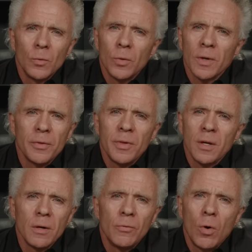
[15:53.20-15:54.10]
when I
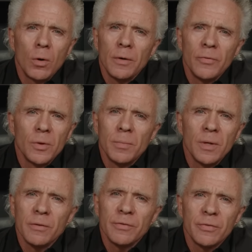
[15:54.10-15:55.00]
think of all of your
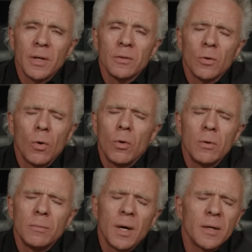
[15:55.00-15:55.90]
benefits,
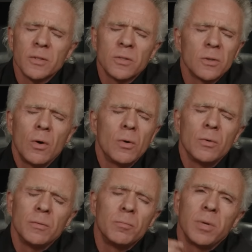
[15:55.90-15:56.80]
oh, my
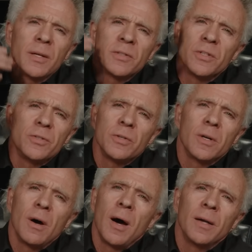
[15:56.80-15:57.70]
soul blesses you,
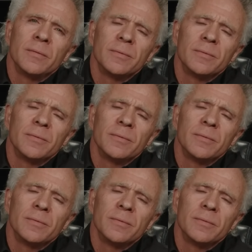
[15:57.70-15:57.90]
God.